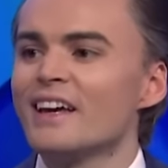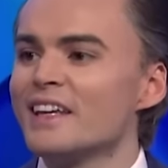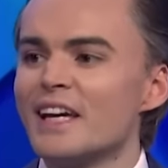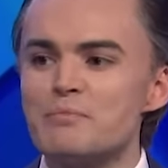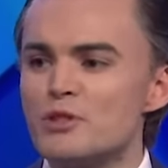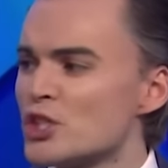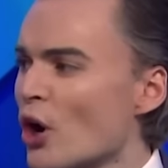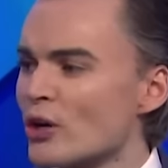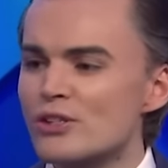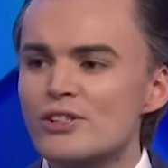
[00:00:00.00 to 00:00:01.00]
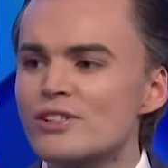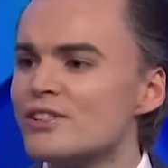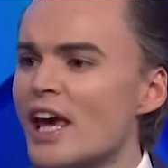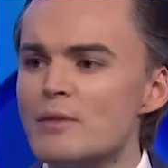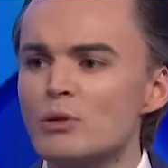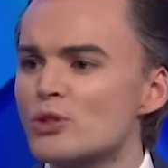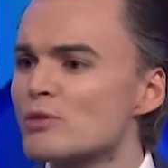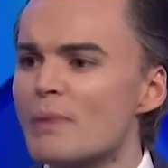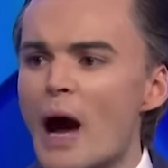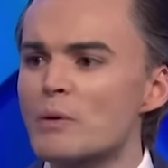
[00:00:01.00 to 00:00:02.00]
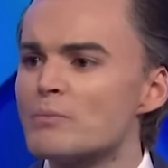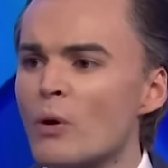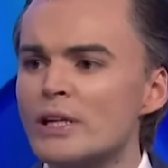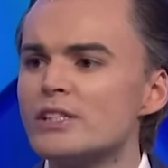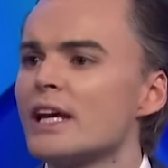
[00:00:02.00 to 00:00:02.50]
He had charts, tables, PowerPoints.